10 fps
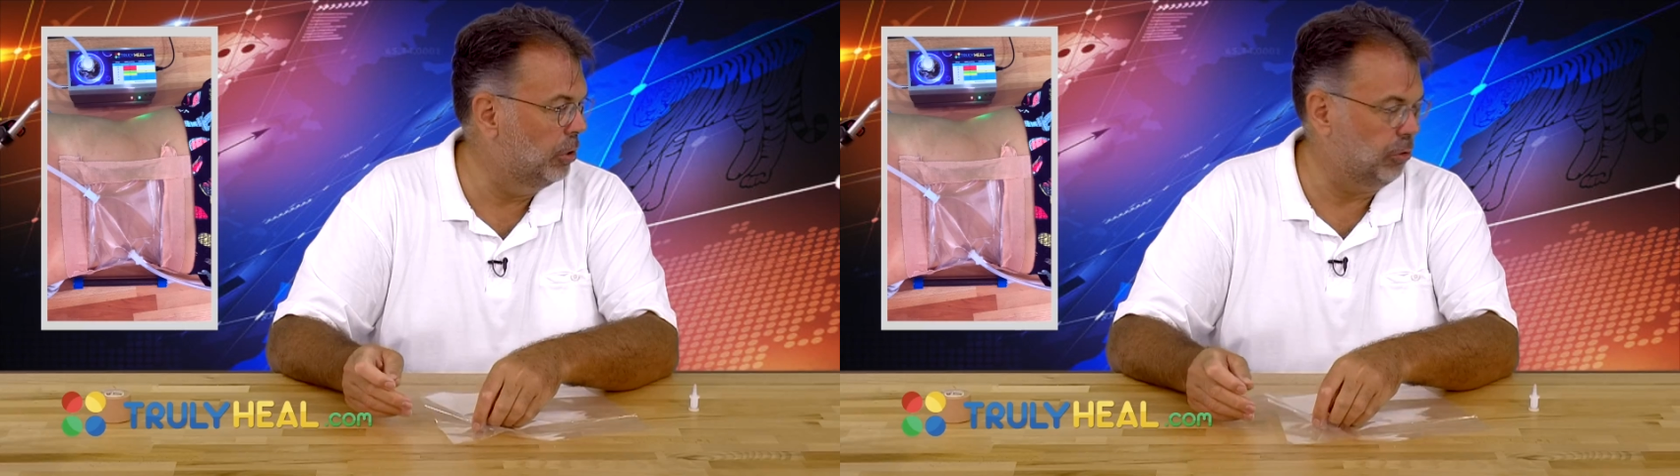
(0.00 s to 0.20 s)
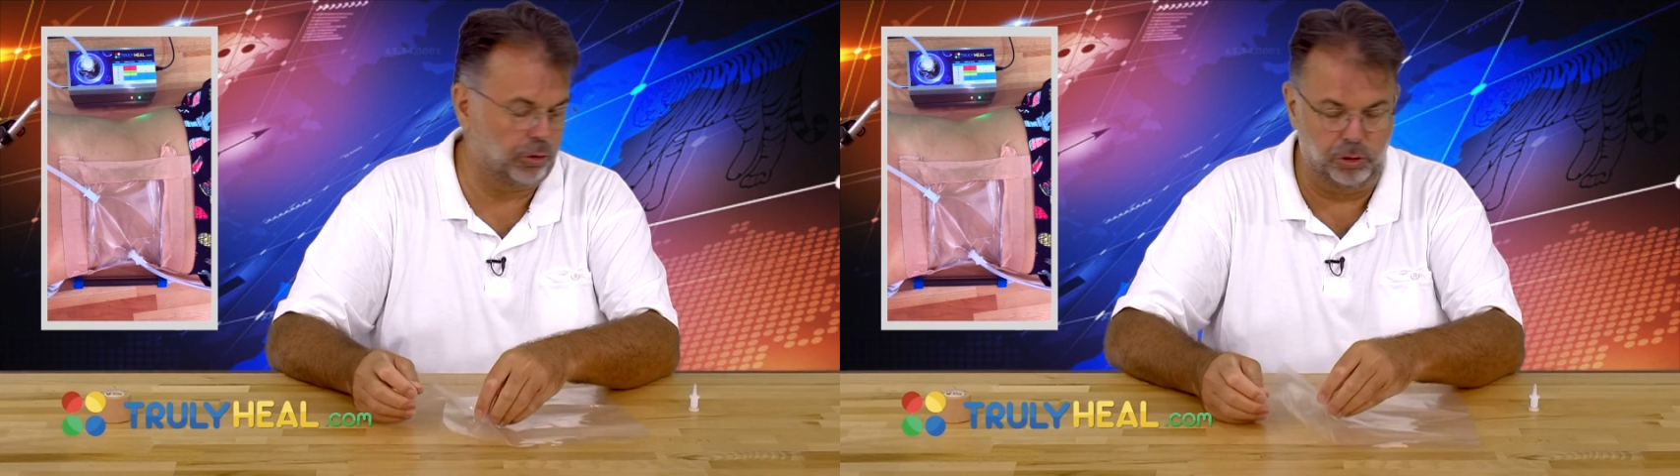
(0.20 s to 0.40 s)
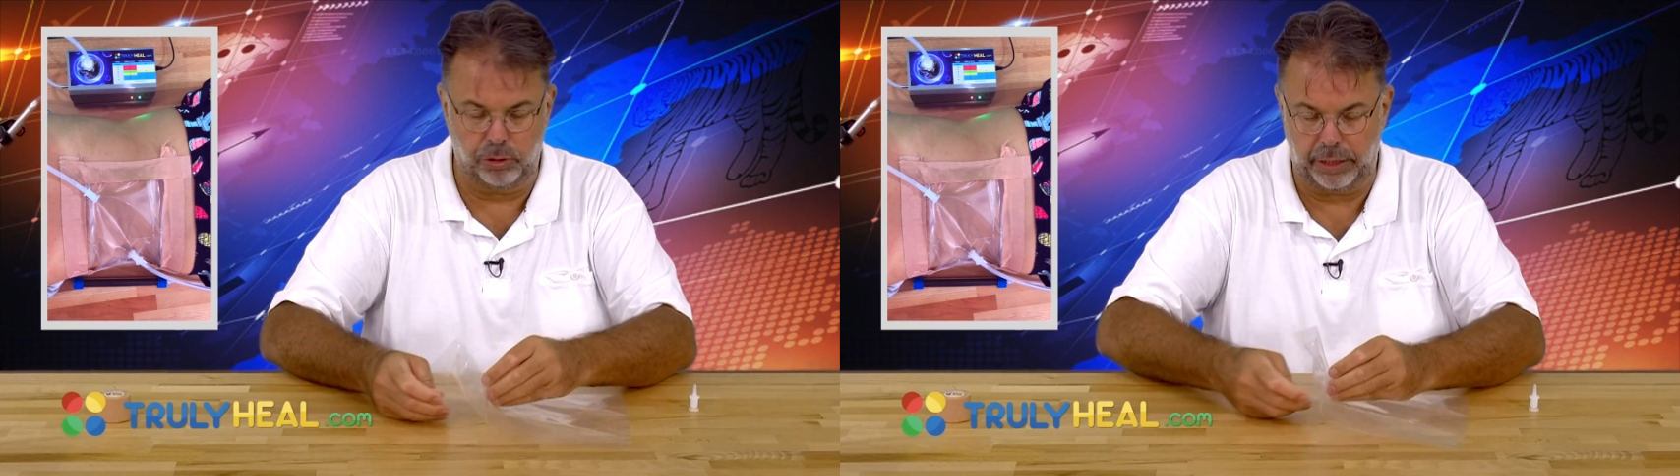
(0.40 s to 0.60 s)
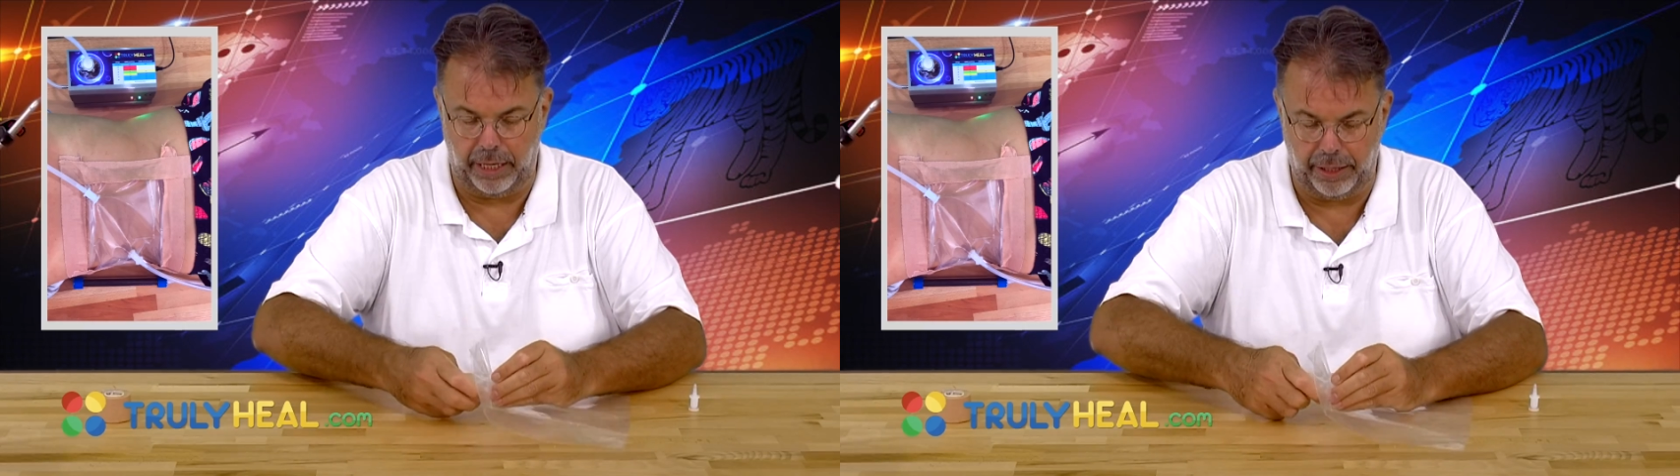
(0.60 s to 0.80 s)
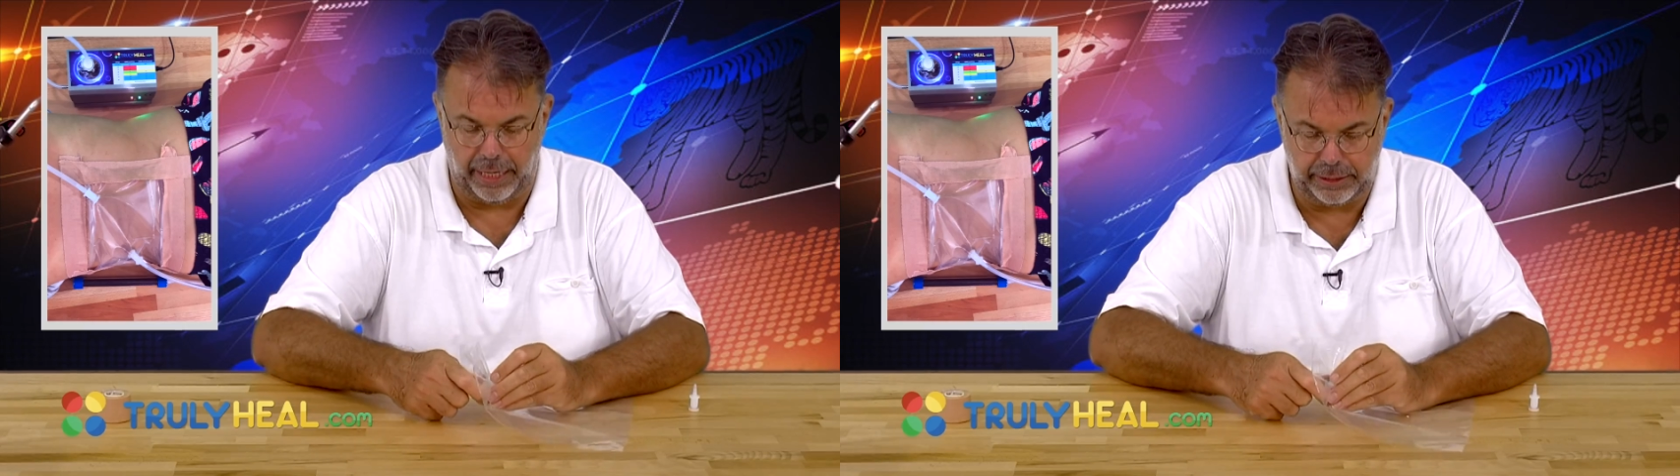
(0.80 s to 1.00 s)
through. Now
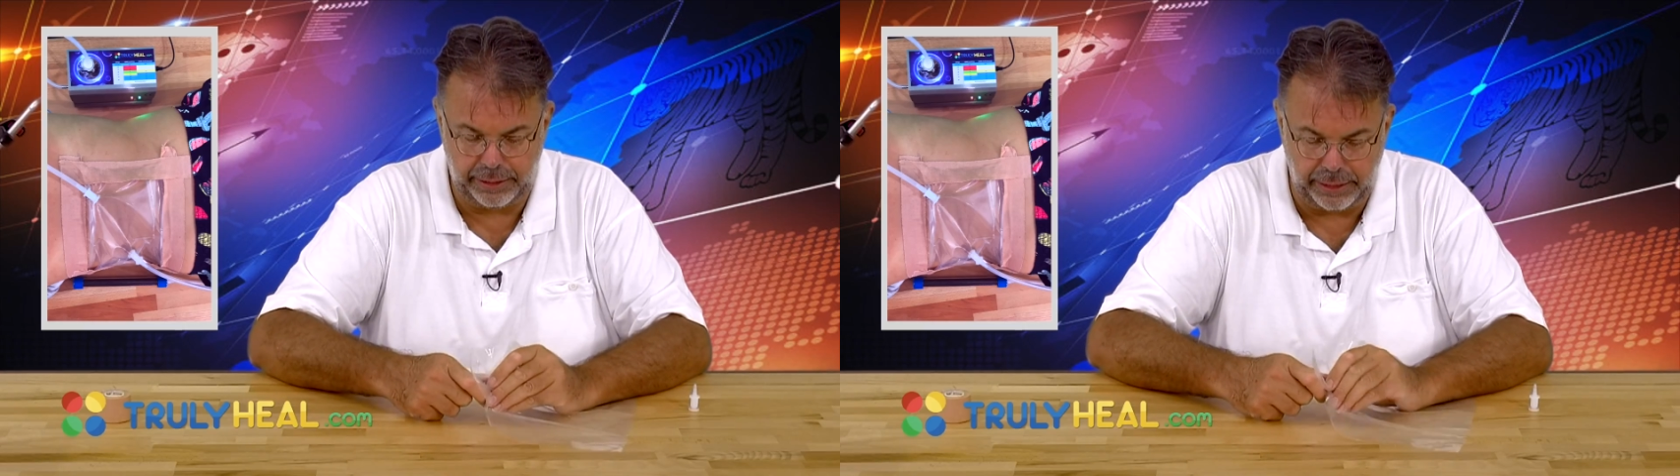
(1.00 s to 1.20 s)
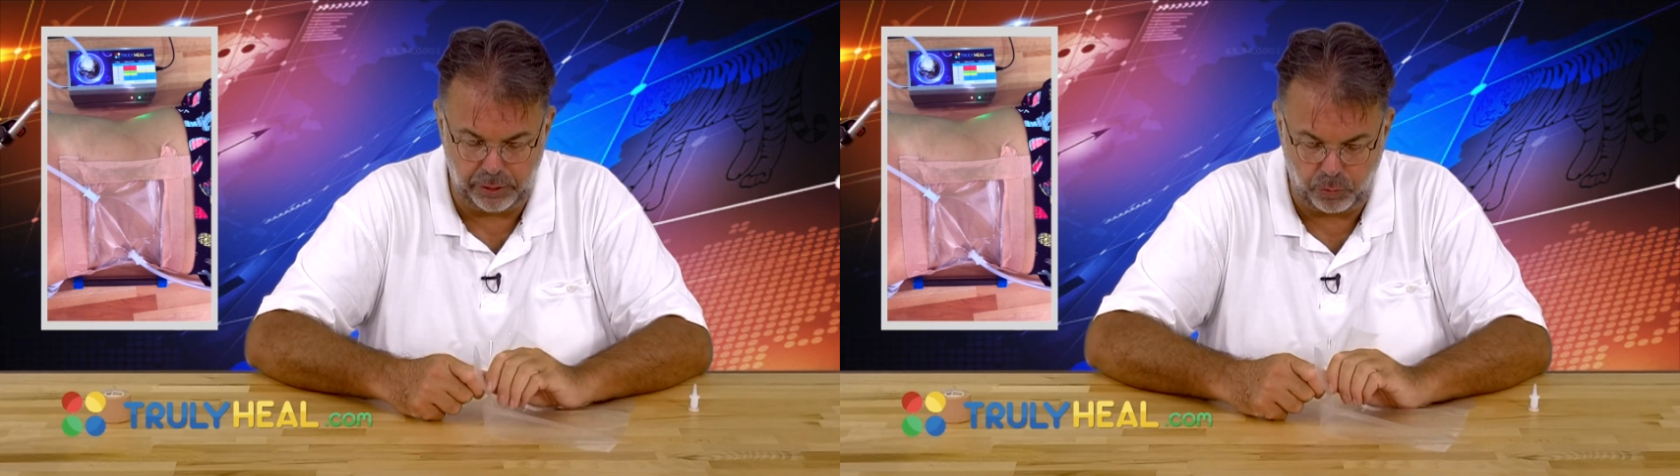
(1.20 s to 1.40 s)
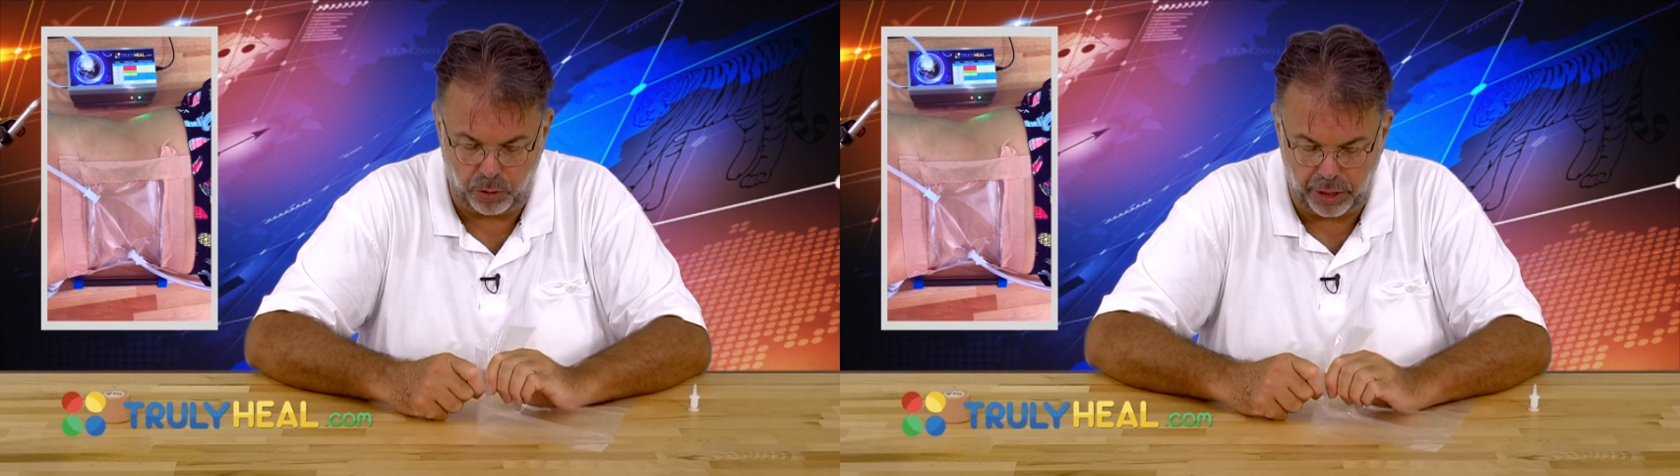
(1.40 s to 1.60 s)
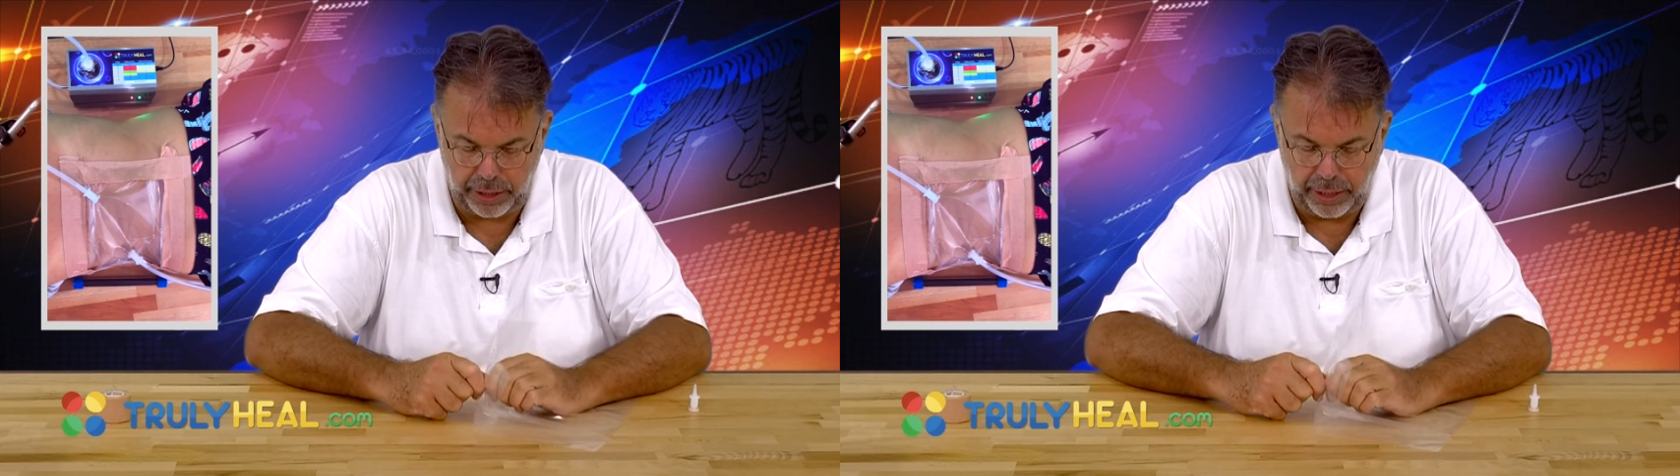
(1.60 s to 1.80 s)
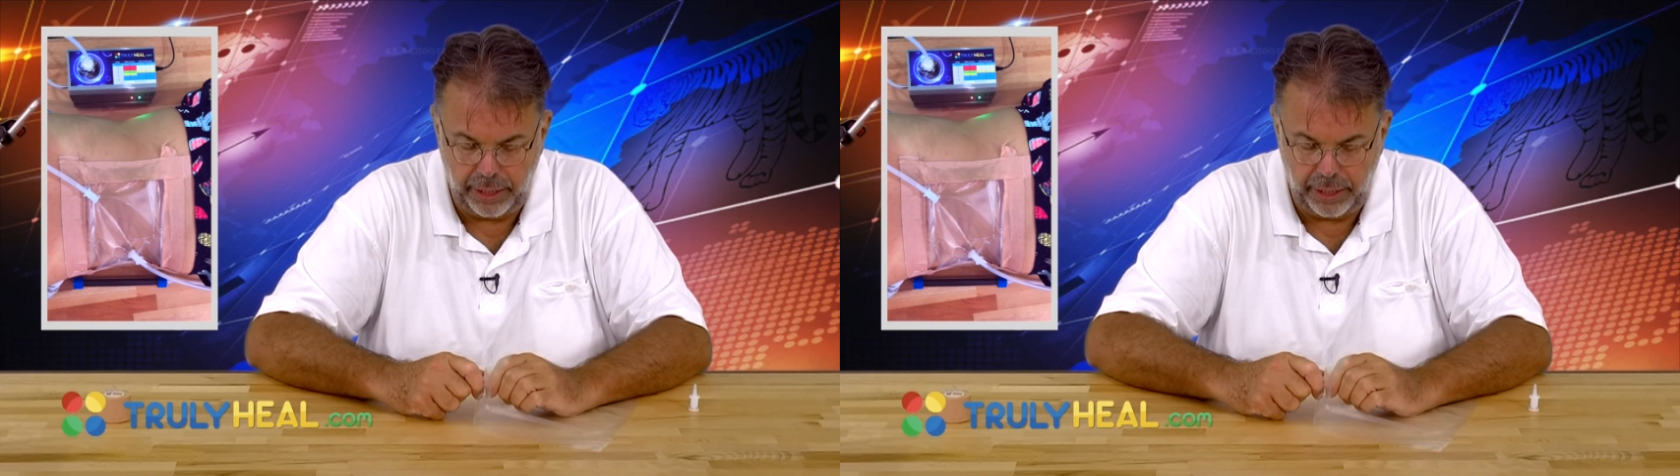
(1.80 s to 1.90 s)
that didn't work,